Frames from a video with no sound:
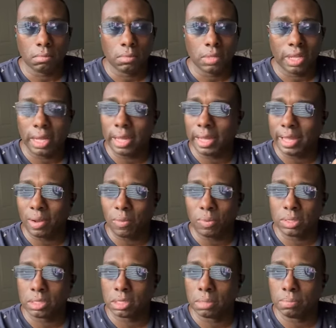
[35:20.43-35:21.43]
Hey, I
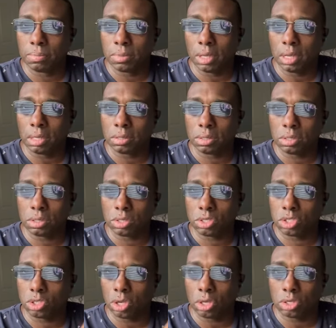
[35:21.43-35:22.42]
want some
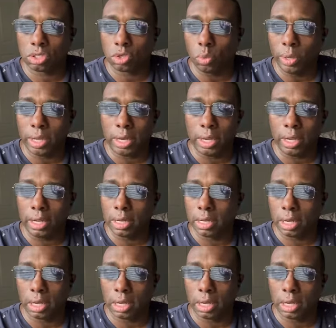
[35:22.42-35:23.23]
squid ink